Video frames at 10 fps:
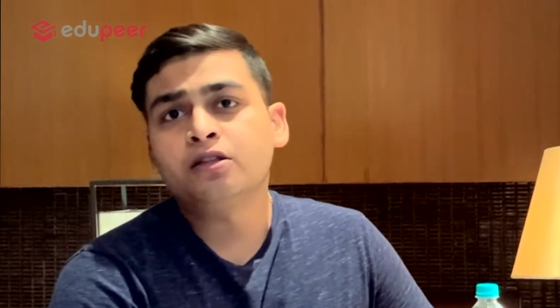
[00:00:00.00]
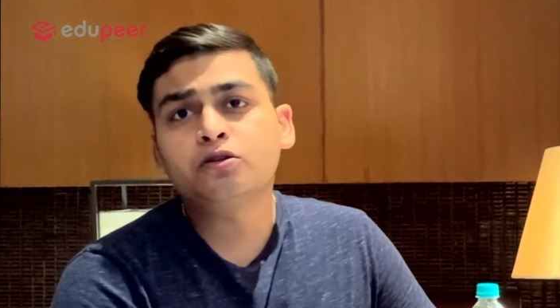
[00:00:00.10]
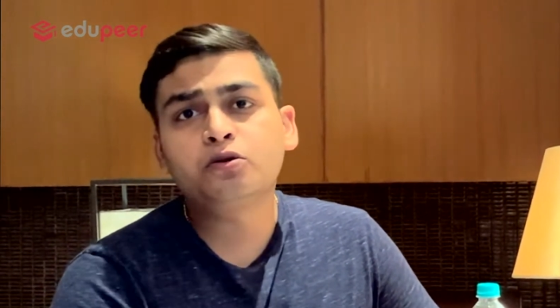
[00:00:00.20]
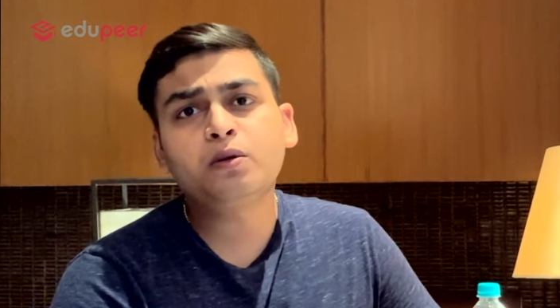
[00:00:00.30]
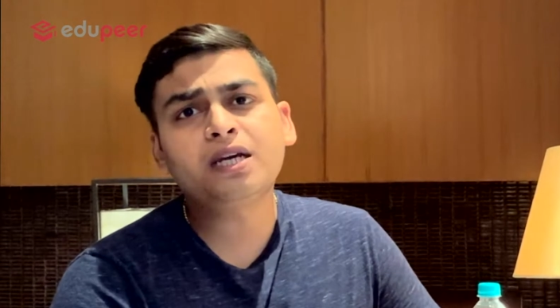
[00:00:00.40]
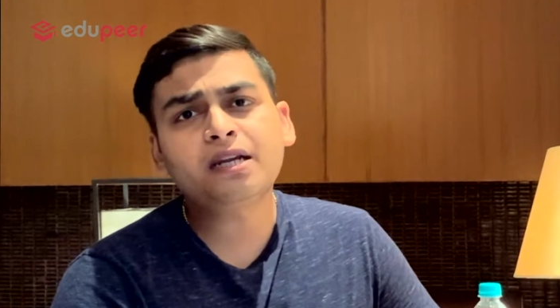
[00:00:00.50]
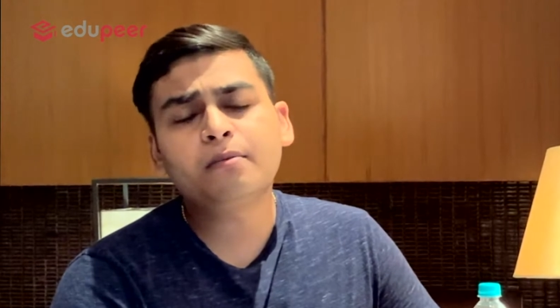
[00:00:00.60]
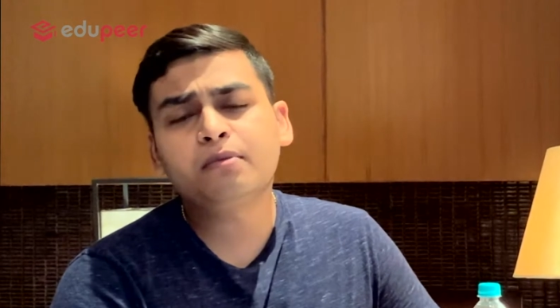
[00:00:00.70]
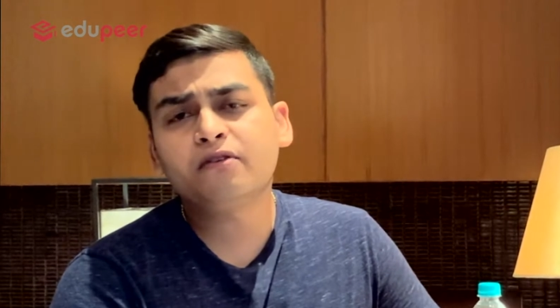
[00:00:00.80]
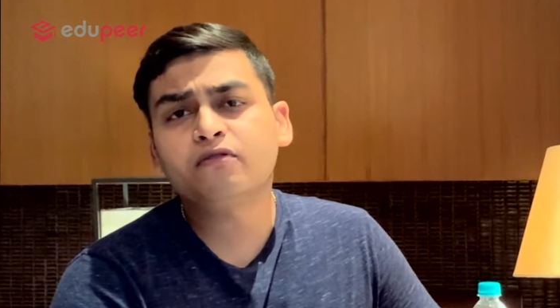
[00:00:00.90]
So doing an
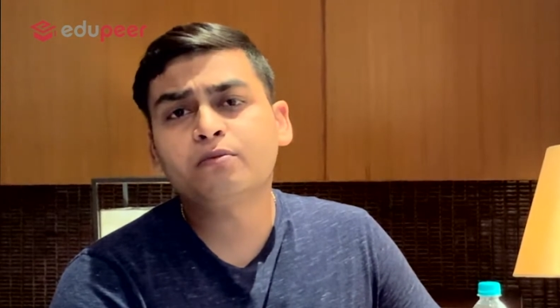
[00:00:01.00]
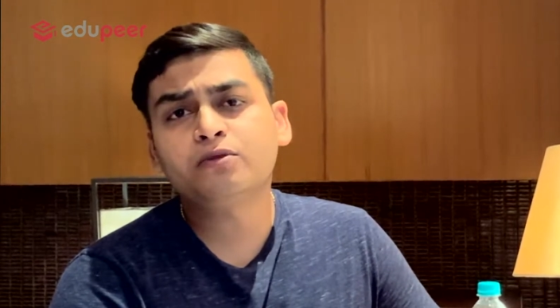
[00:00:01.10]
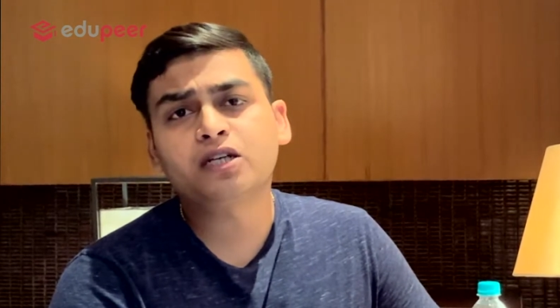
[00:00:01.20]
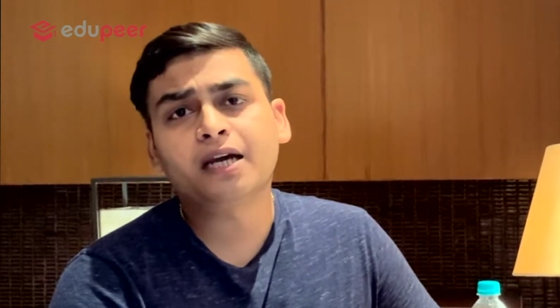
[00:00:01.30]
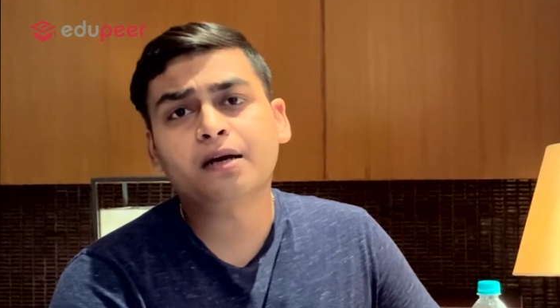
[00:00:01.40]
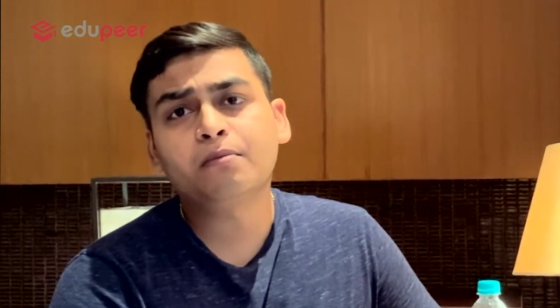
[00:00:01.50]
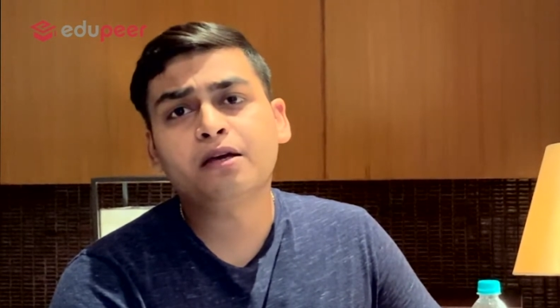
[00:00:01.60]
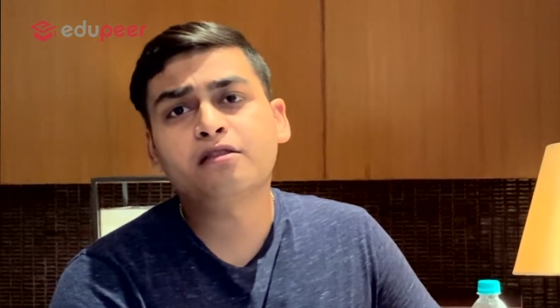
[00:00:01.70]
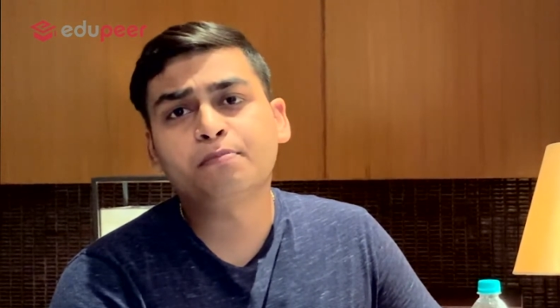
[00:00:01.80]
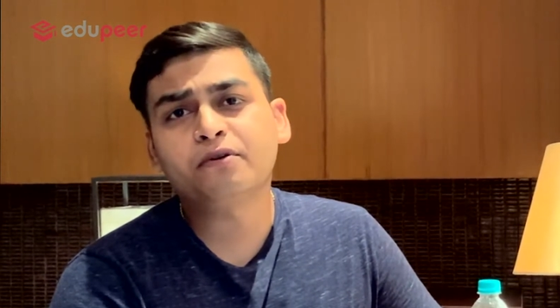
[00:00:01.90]
MBA from China
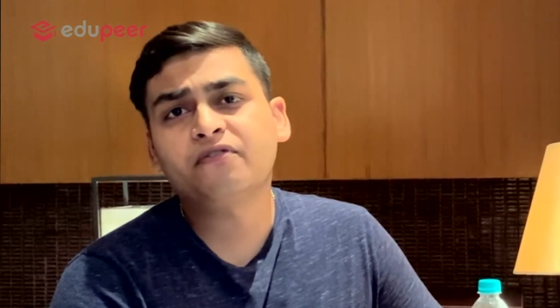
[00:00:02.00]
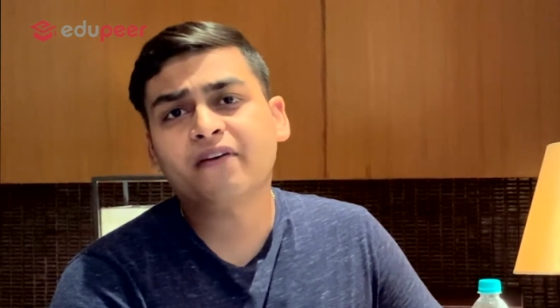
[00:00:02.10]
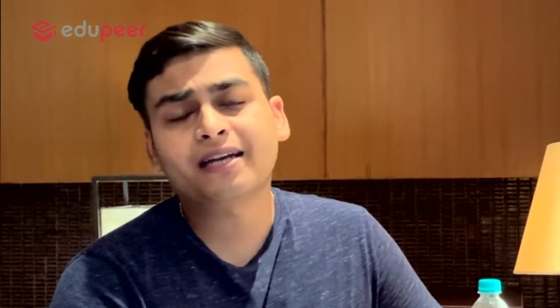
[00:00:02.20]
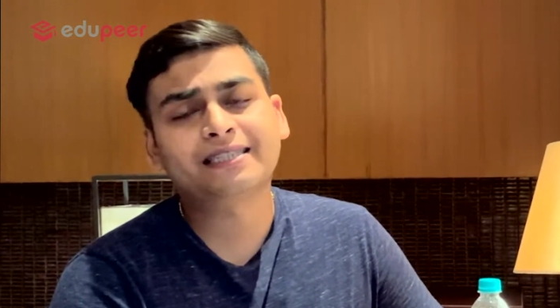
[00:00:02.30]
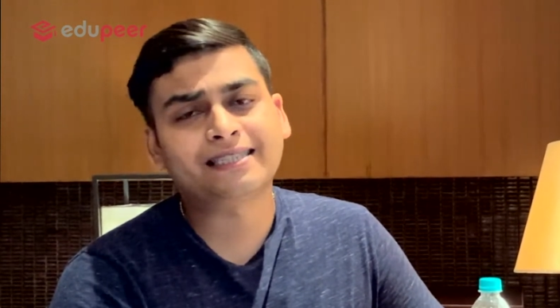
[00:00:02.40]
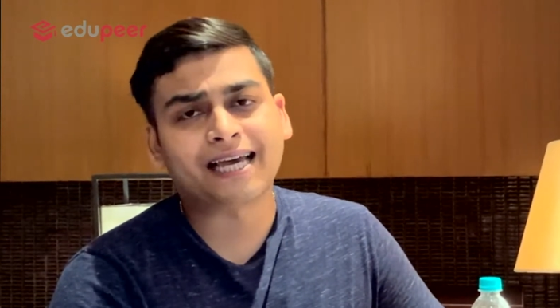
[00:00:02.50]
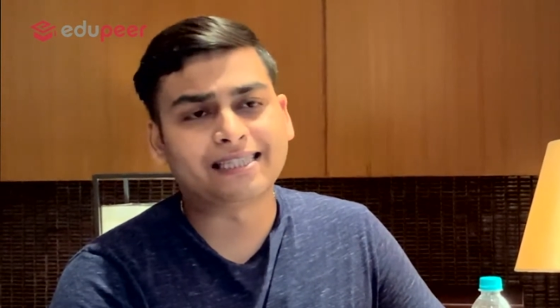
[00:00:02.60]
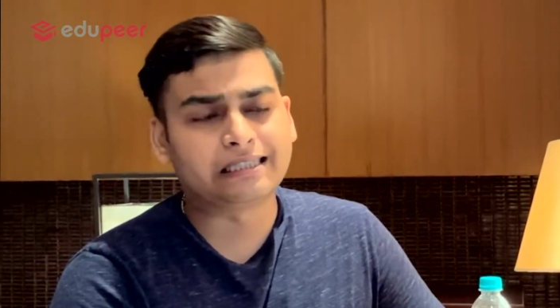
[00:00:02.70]
makes perfect sense.